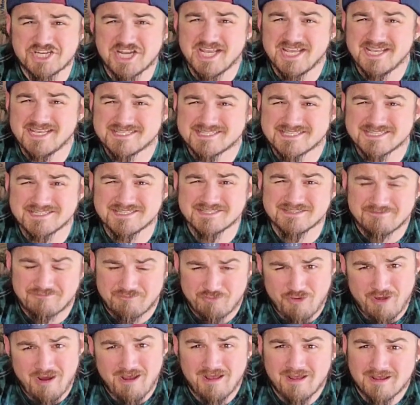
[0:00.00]
cases of
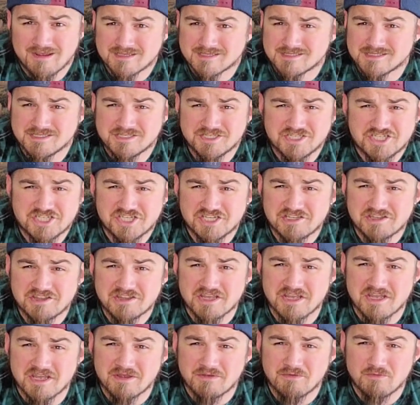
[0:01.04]
rocks and shit
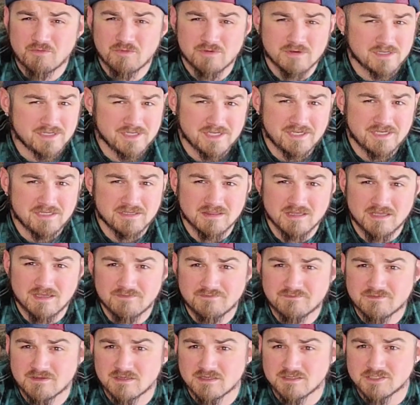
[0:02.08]
that were getting
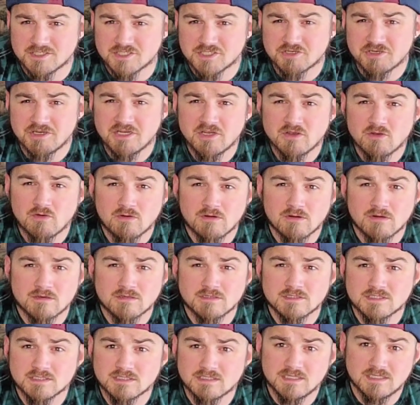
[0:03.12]
left on street
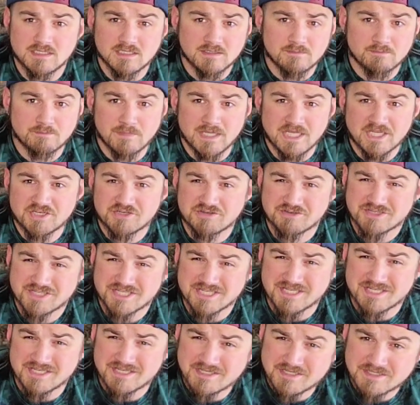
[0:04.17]
corners in major
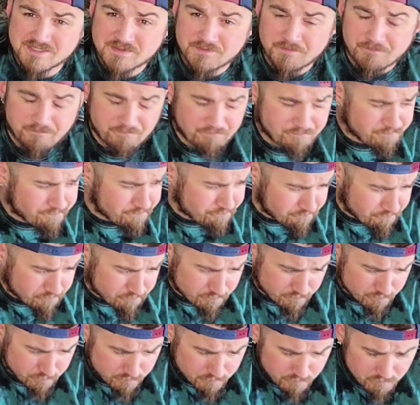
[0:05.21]
cities.
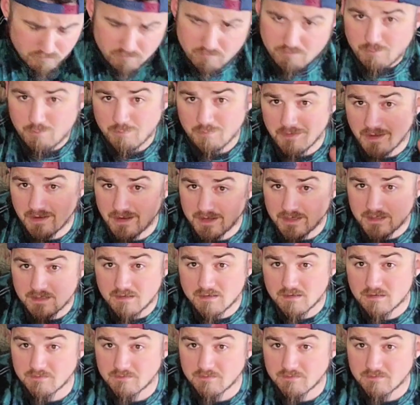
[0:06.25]
I can